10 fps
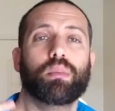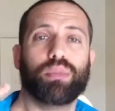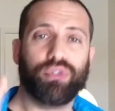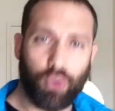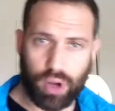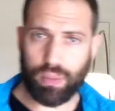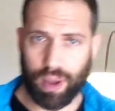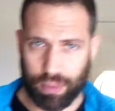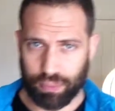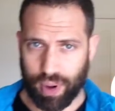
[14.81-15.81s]
before you
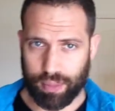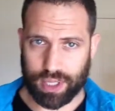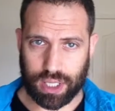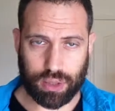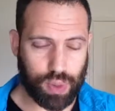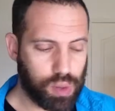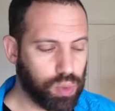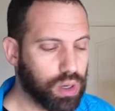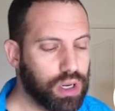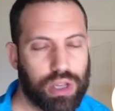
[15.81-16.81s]
bubble in premise this week,
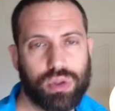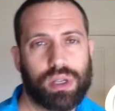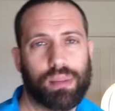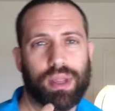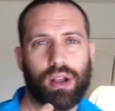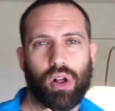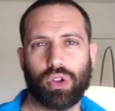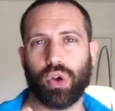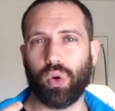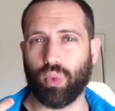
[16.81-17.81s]
we're going to use something
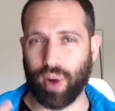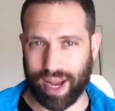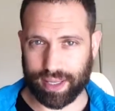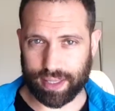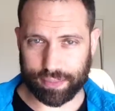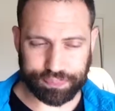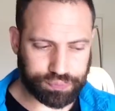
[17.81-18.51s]
called a rant.